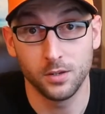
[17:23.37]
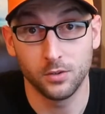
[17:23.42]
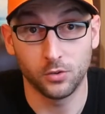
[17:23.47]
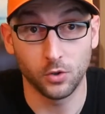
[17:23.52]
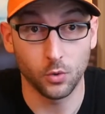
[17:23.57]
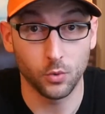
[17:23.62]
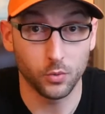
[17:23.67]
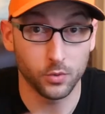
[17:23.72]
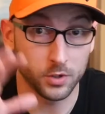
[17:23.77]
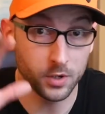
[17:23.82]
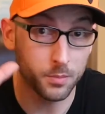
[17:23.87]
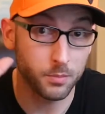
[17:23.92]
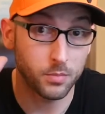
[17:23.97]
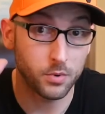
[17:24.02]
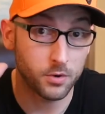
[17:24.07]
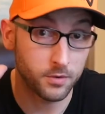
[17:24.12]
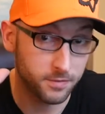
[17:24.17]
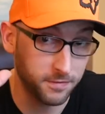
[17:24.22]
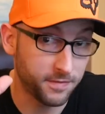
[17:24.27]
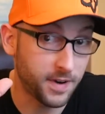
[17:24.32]
So
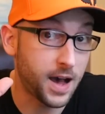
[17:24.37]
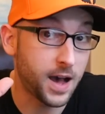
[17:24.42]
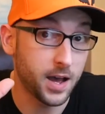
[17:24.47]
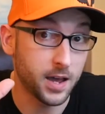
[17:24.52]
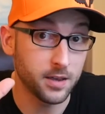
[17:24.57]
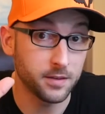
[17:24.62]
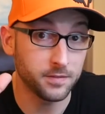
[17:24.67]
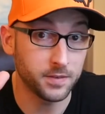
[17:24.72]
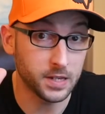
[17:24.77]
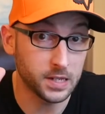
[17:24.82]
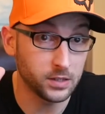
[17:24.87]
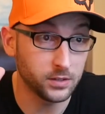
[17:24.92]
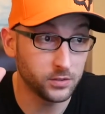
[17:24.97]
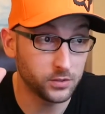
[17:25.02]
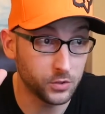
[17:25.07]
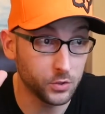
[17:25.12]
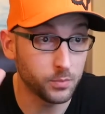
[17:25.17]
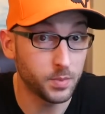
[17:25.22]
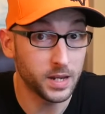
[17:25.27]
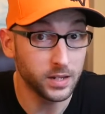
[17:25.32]
number 5
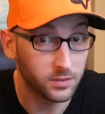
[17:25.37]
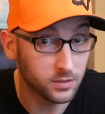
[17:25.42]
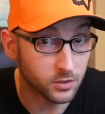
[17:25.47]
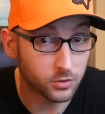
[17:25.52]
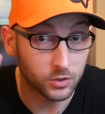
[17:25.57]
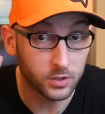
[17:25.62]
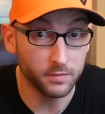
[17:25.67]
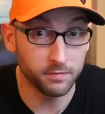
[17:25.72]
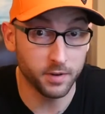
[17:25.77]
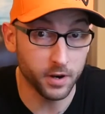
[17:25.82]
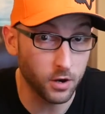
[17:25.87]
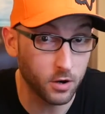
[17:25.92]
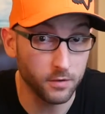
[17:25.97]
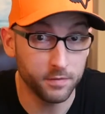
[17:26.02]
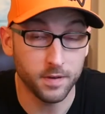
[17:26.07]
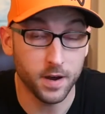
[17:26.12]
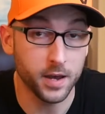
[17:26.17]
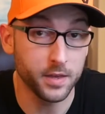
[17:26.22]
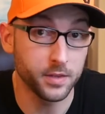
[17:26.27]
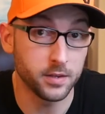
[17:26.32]
is to basically
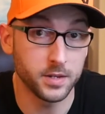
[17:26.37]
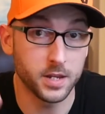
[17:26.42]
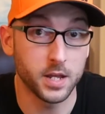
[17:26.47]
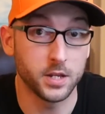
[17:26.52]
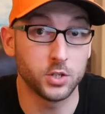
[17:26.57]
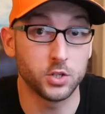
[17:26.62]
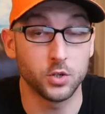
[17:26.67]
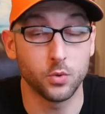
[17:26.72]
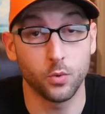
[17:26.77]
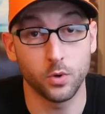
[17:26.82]
verify the niche.